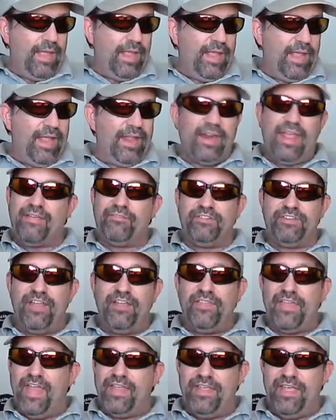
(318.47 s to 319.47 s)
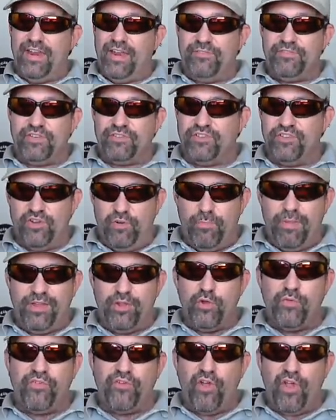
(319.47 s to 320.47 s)
And I haven't done that yet. I've just, you know, been
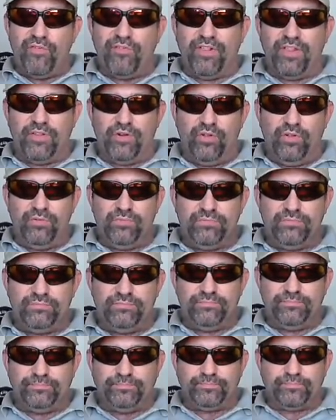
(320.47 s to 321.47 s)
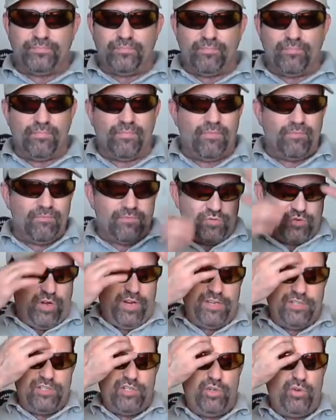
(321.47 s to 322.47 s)
goofing off a little,
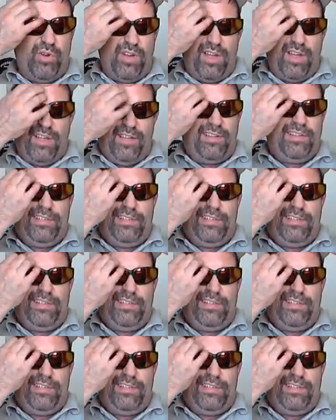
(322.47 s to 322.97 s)
trying to